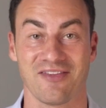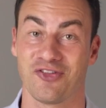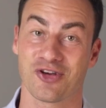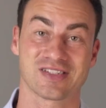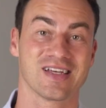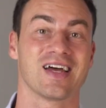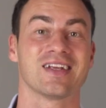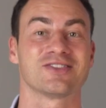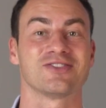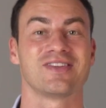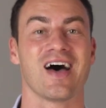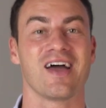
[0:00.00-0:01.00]
If you're excited
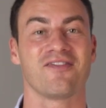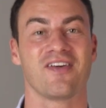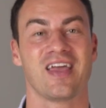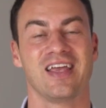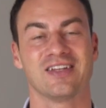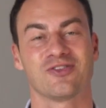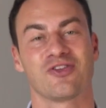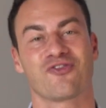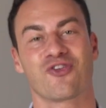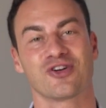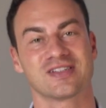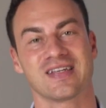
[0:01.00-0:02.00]
to dive into the
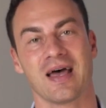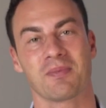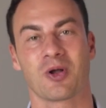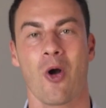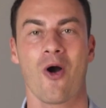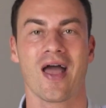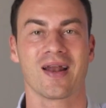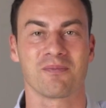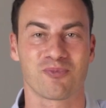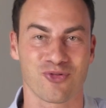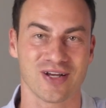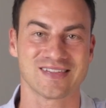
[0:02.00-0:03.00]
first step, go ahead
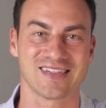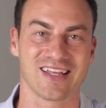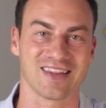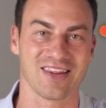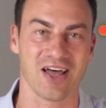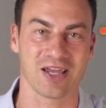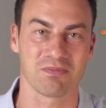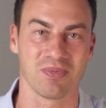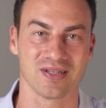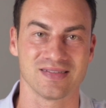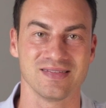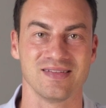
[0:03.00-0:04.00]
and press that like
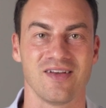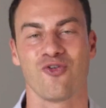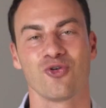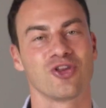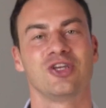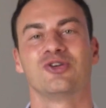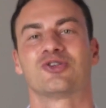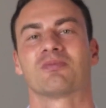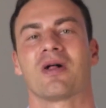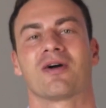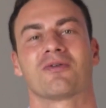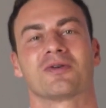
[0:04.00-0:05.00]
button for the YouTube
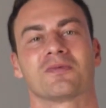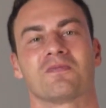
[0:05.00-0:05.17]
algorithm.